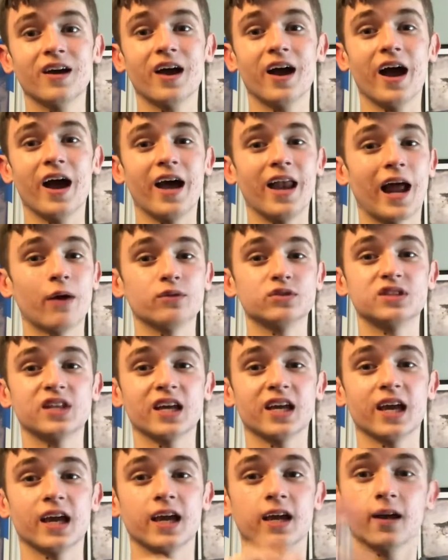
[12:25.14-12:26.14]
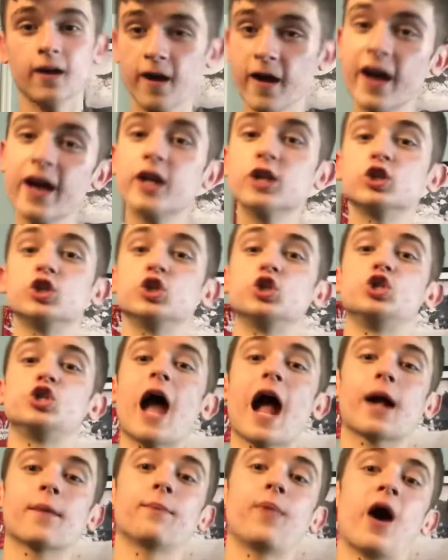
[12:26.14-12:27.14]
And I was thinking,
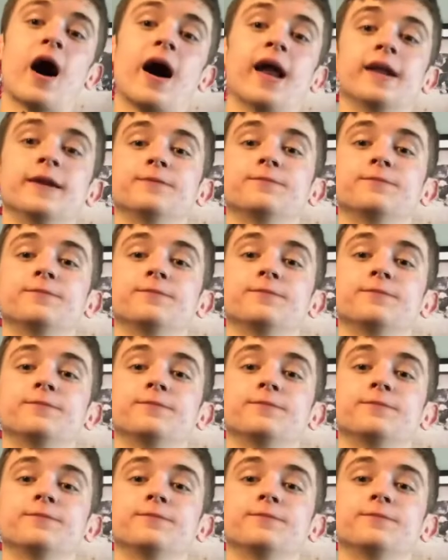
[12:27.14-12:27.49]
jackpot!